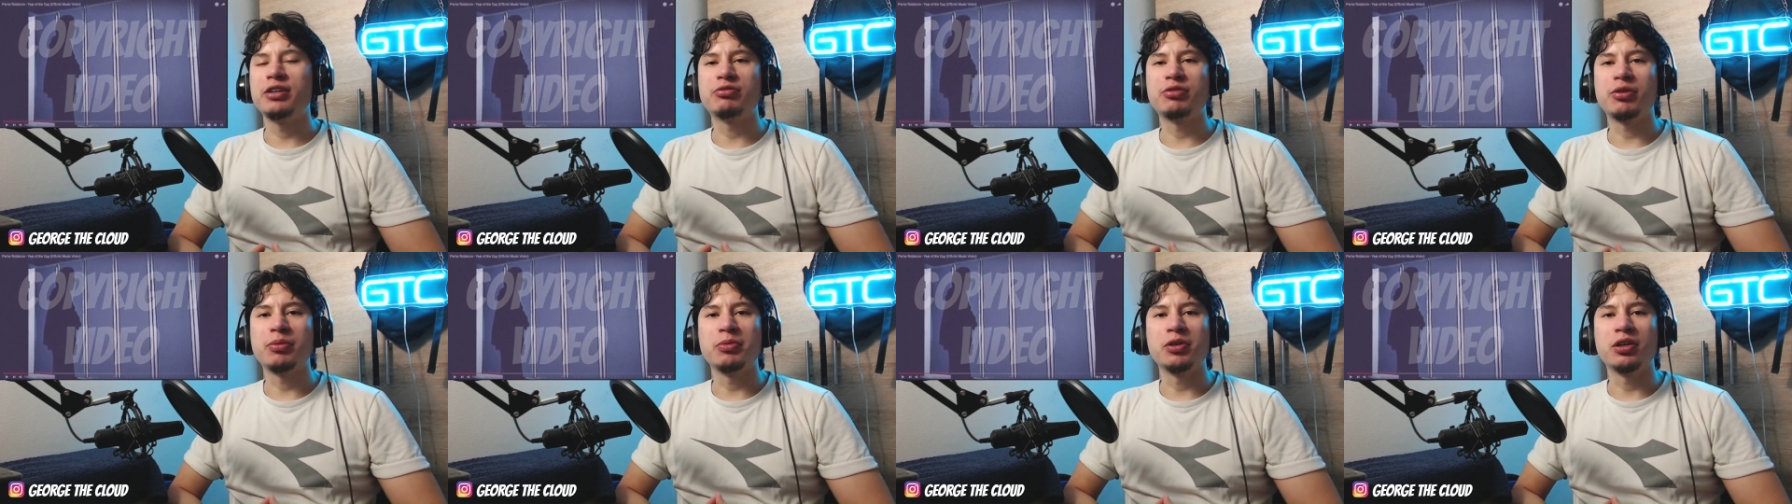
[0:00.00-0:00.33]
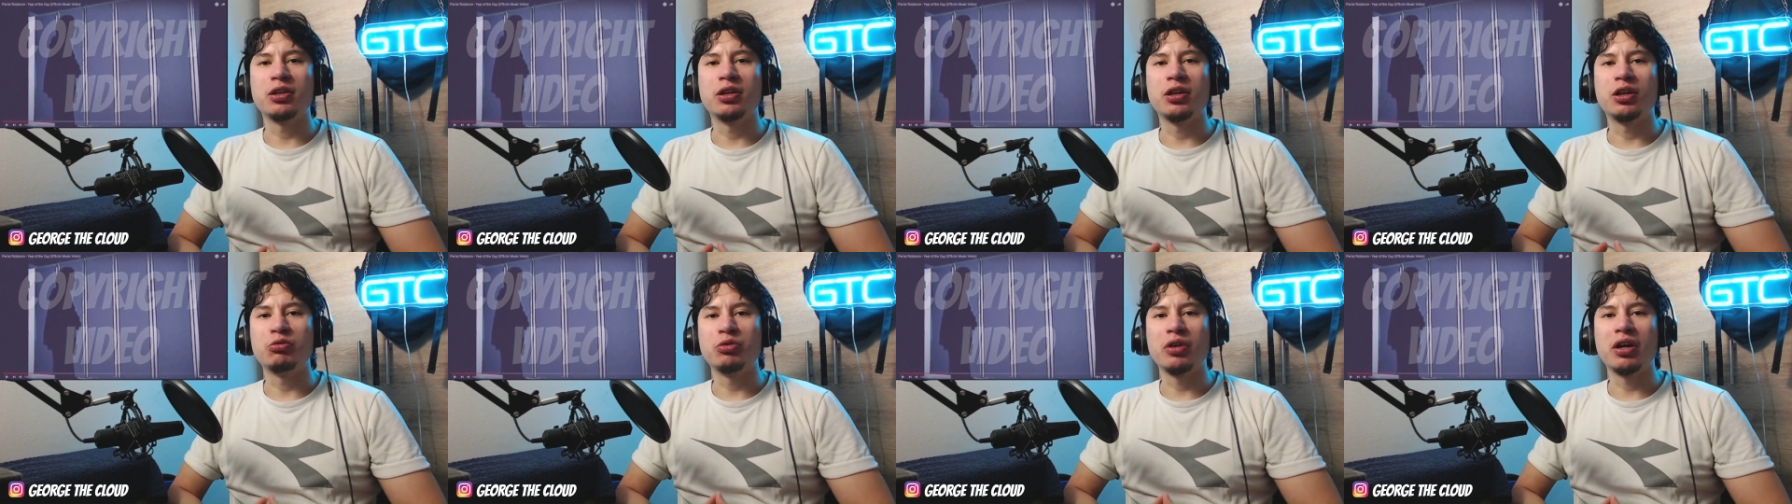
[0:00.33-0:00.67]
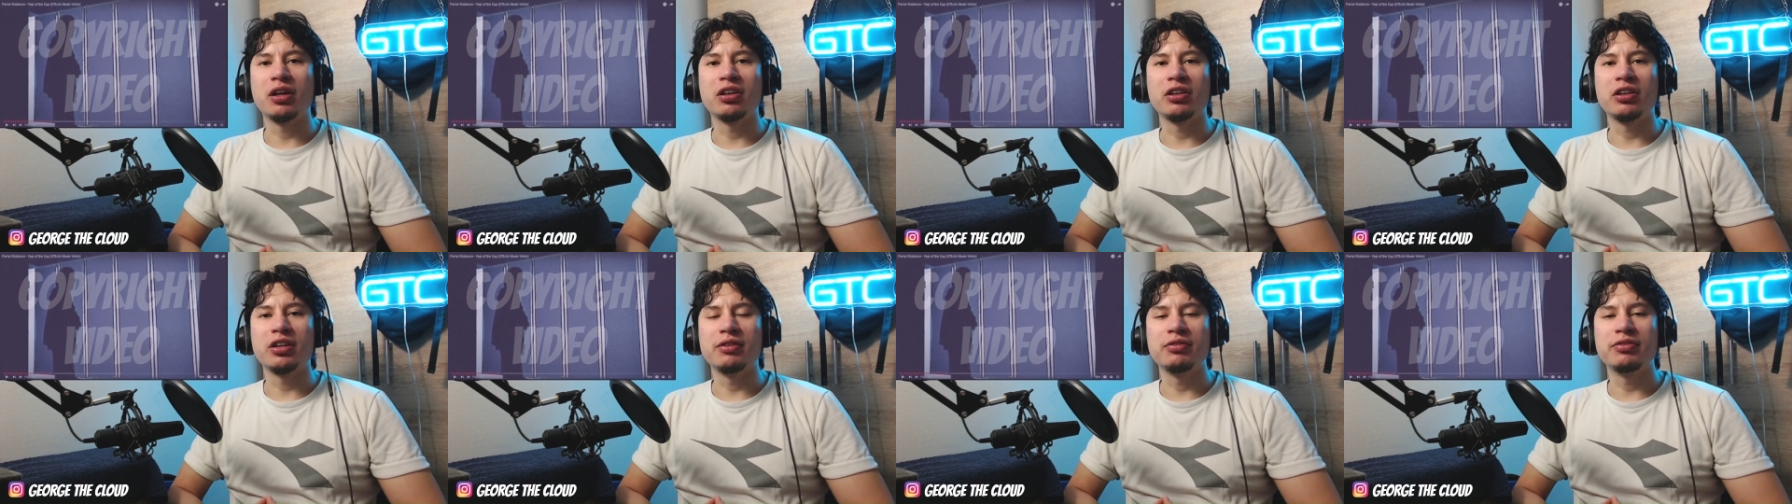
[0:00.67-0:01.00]
from a
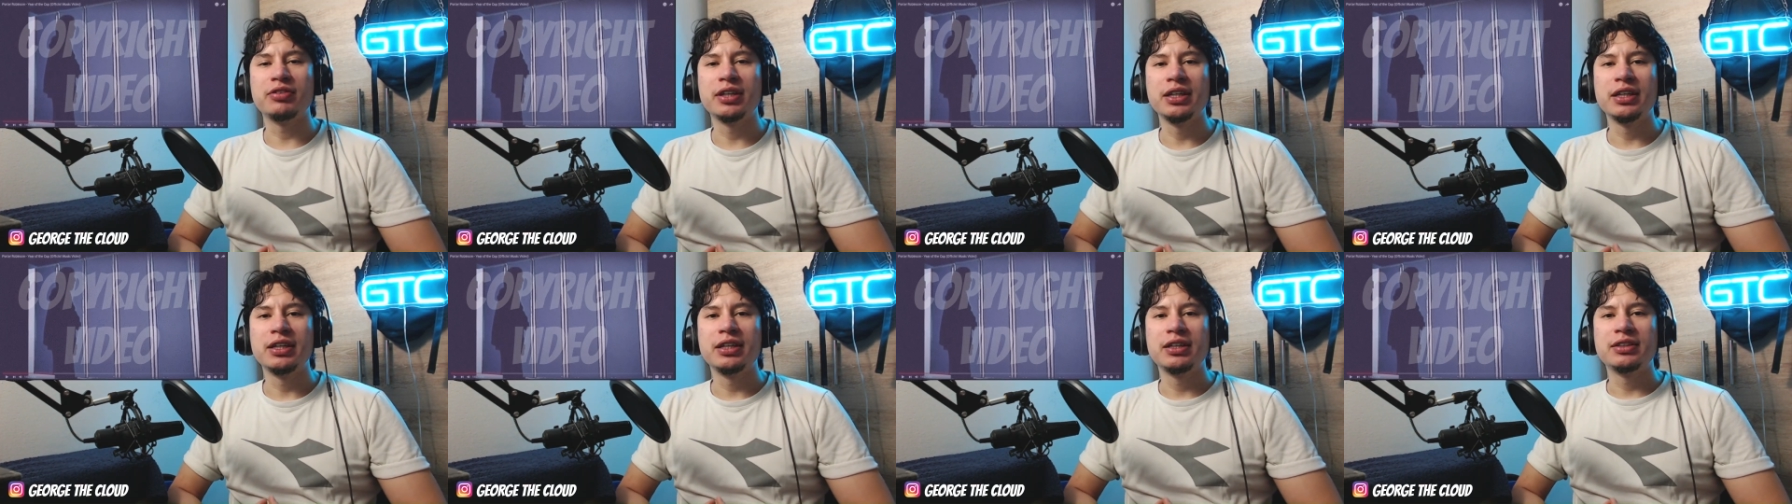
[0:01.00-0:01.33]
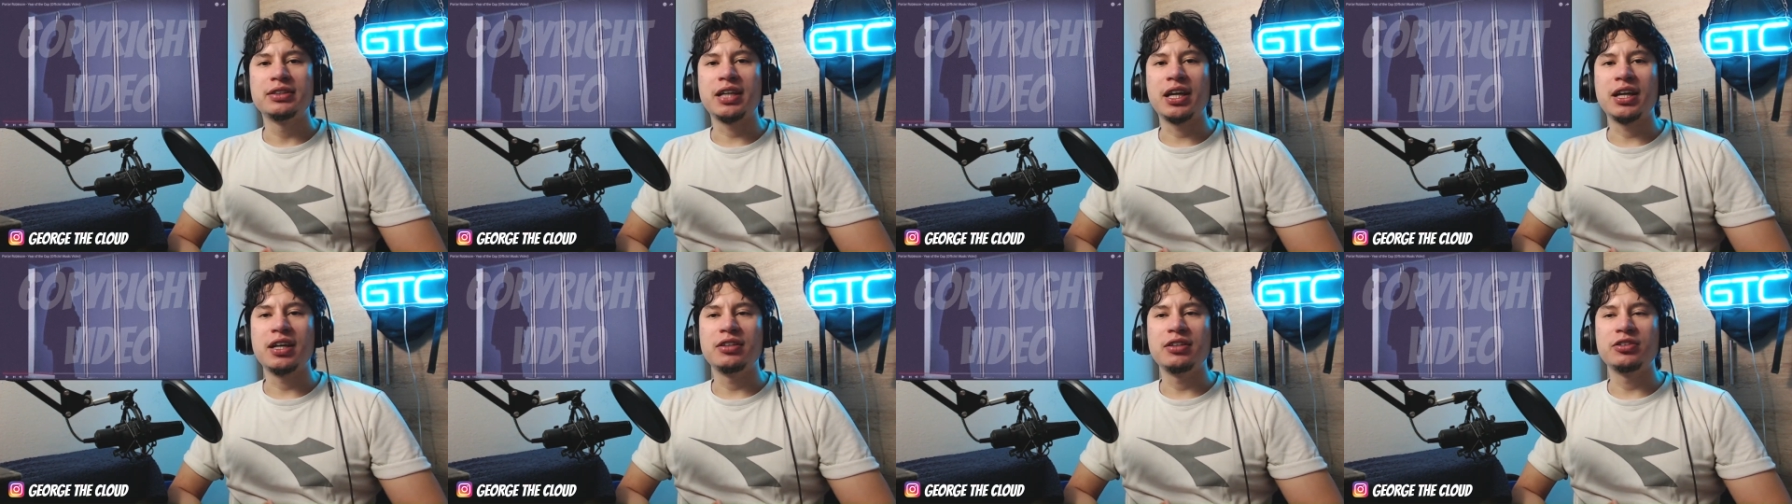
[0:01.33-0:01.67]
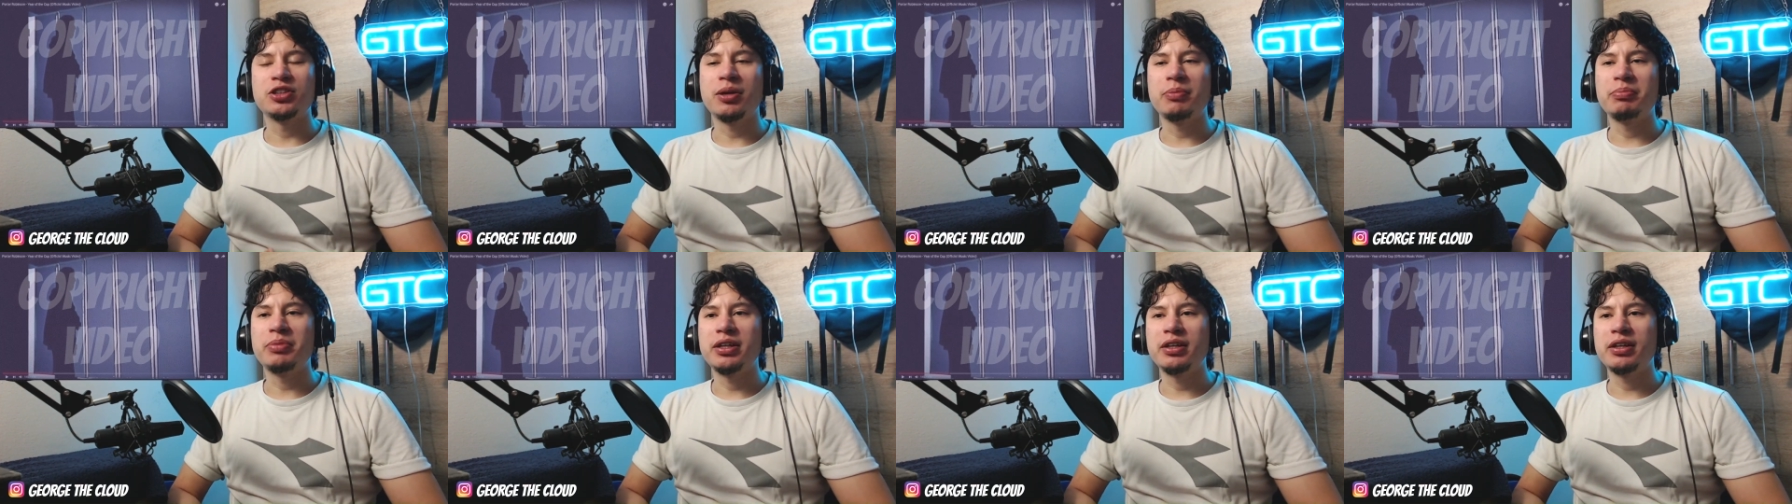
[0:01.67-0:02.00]
relative saying
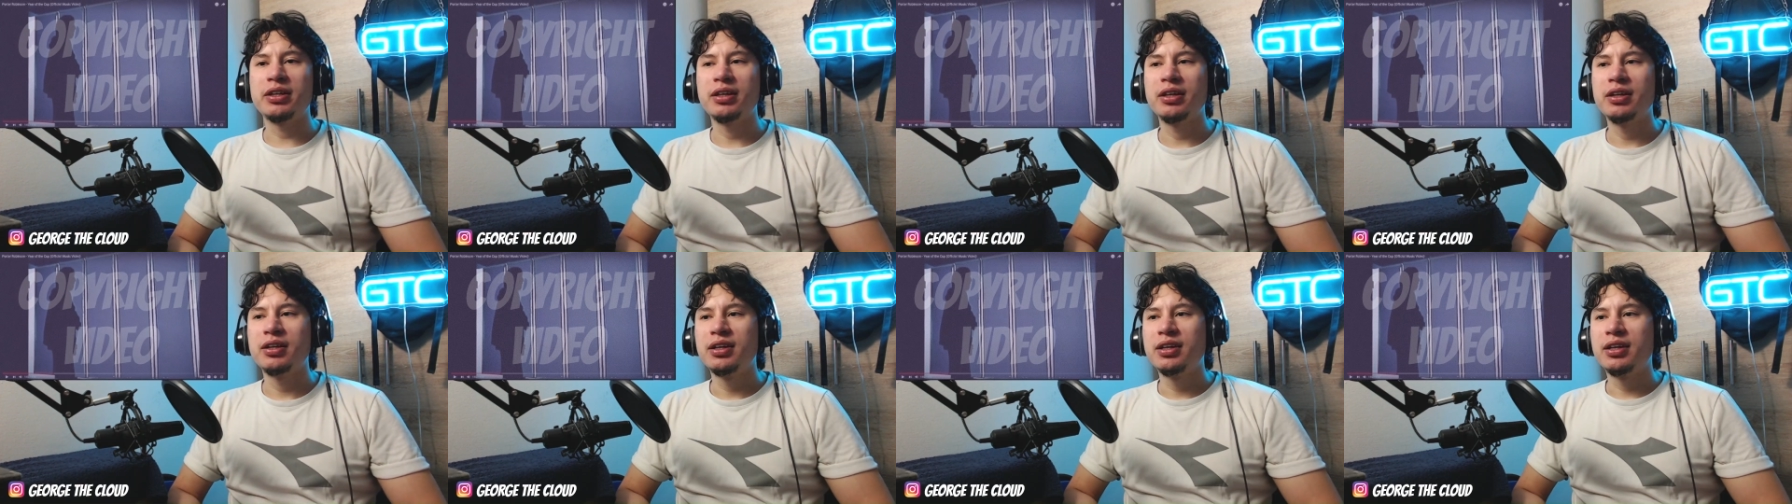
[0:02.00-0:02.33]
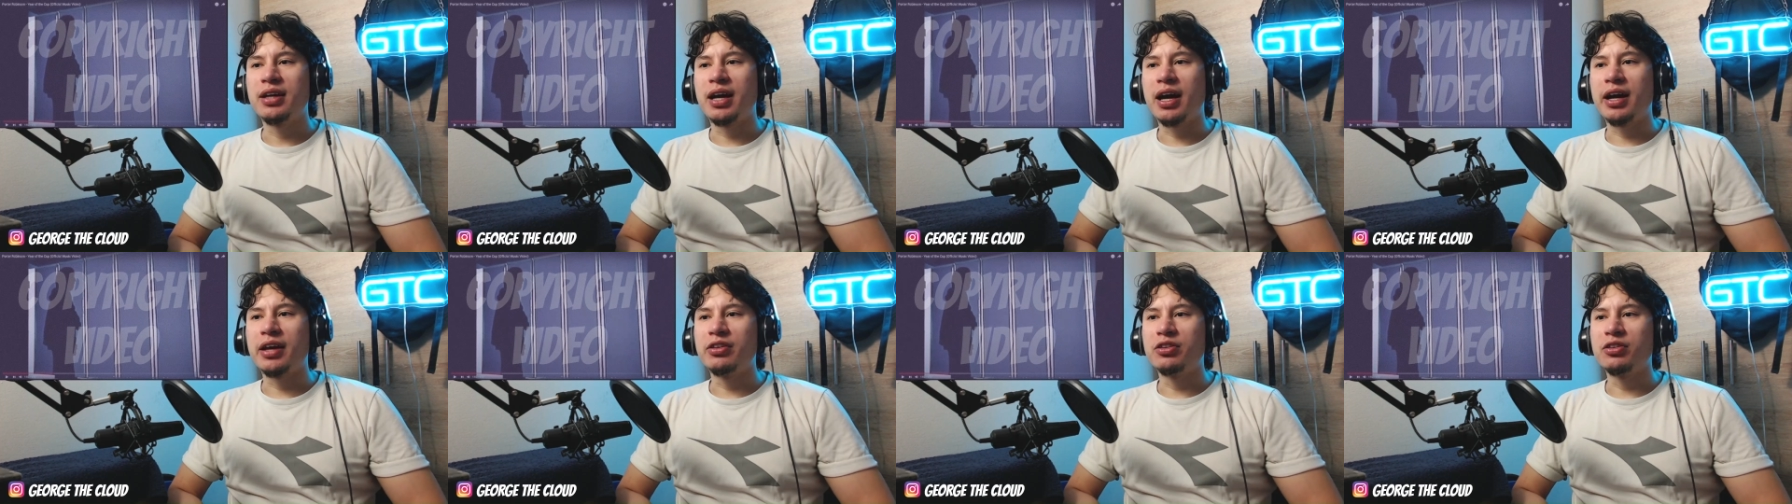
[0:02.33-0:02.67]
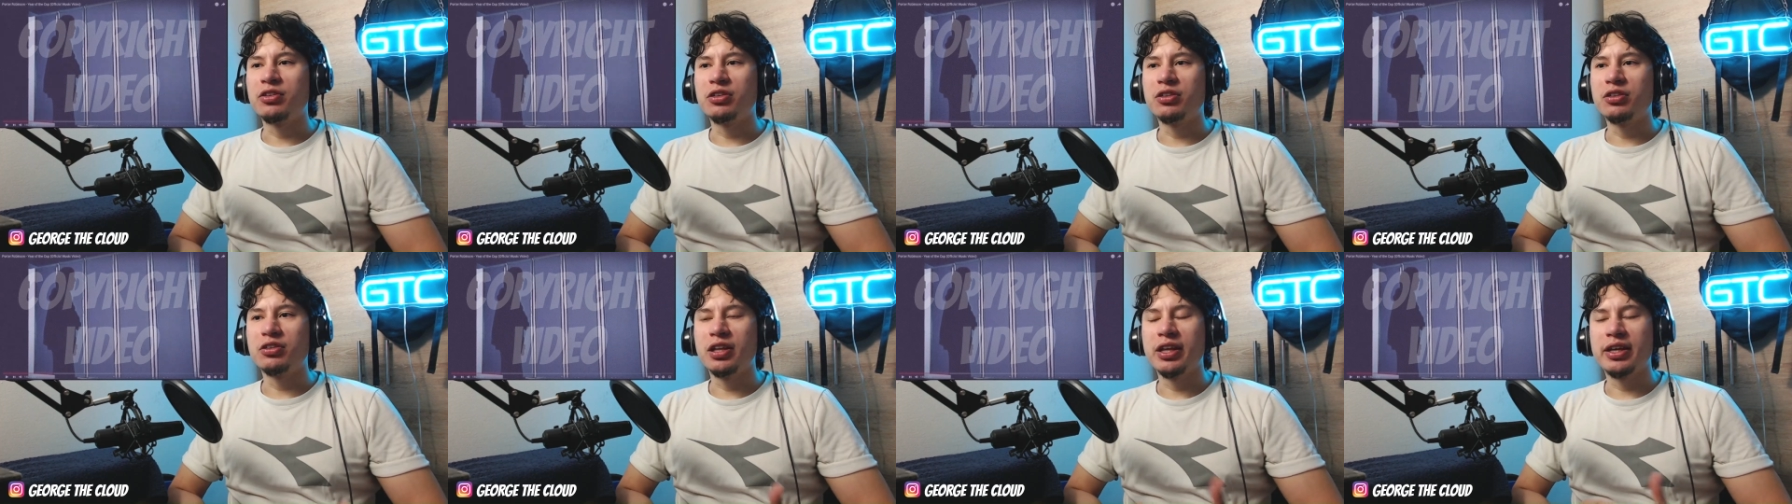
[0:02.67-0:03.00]
something
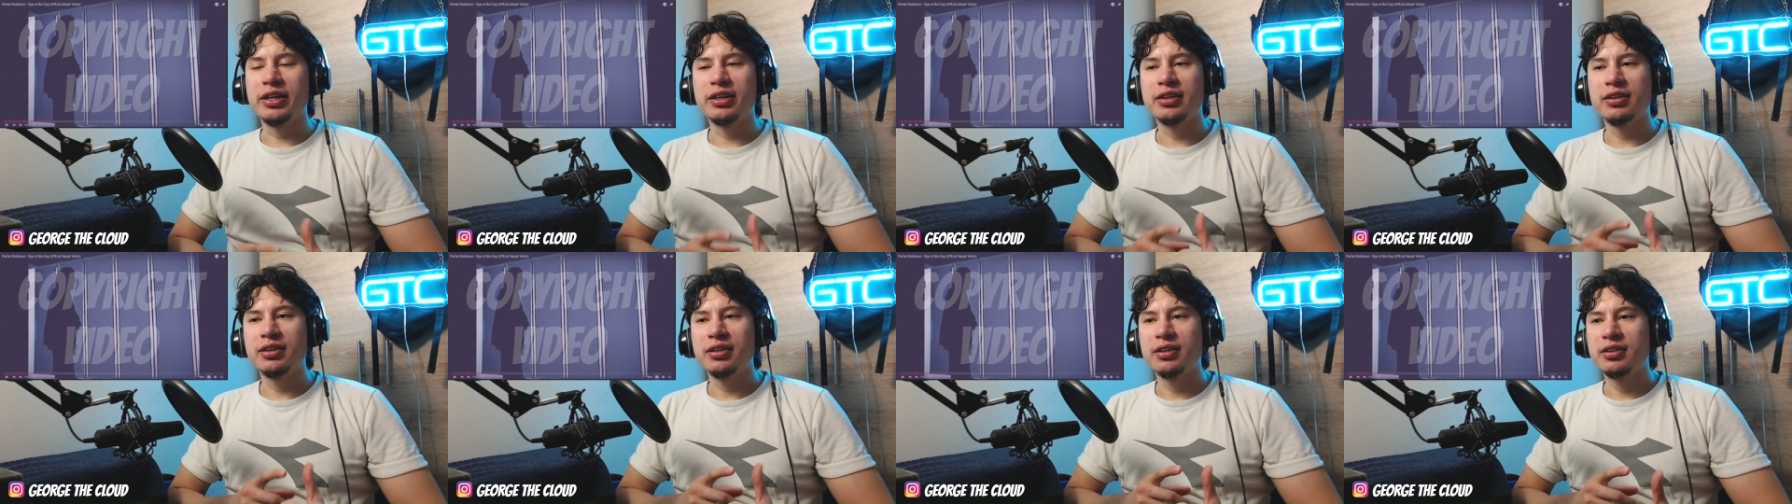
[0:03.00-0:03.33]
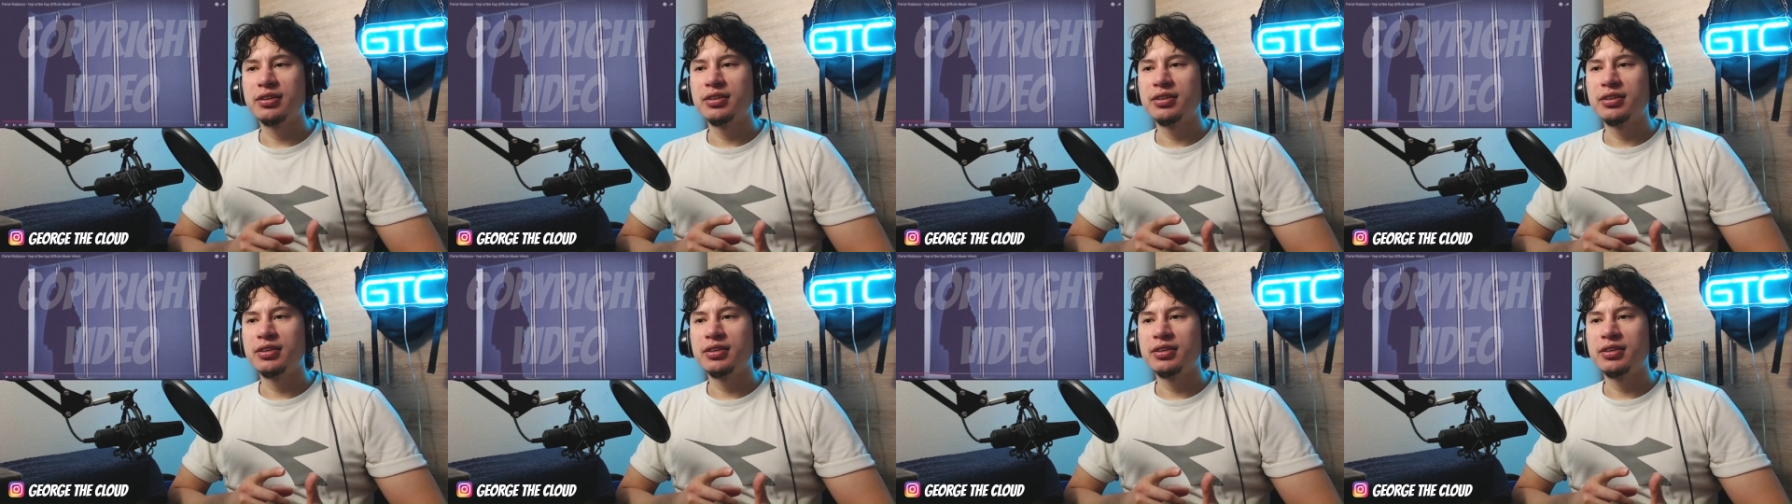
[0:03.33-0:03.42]
either like